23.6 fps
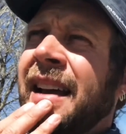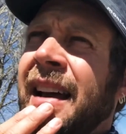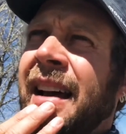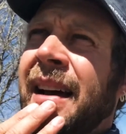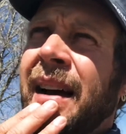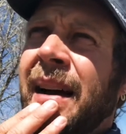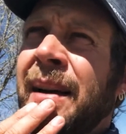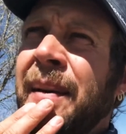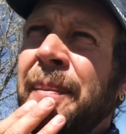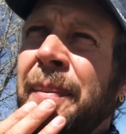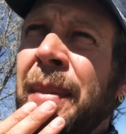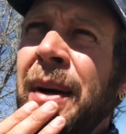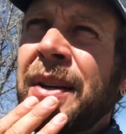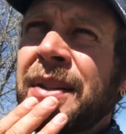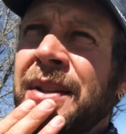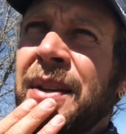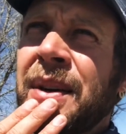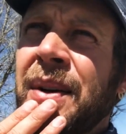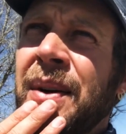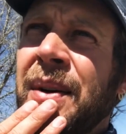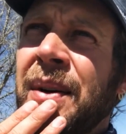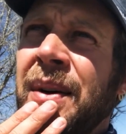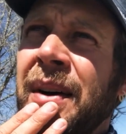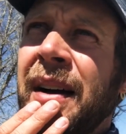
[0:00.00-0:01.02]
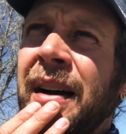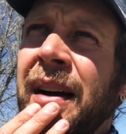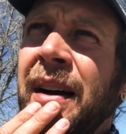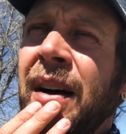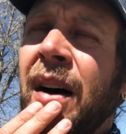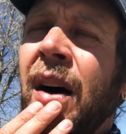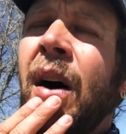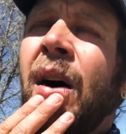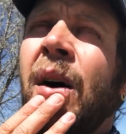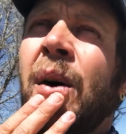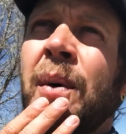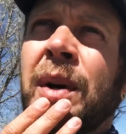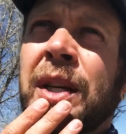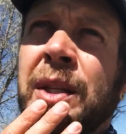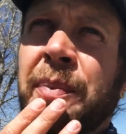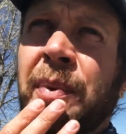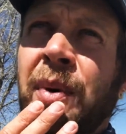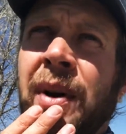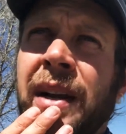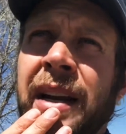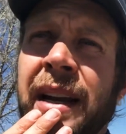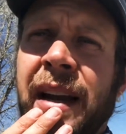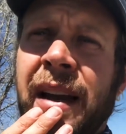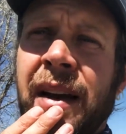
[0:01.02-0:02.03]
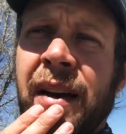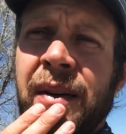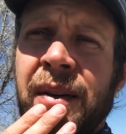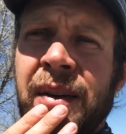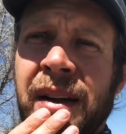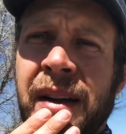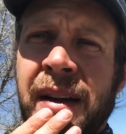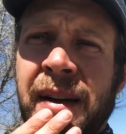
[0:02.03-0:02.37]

I'm also always pointing out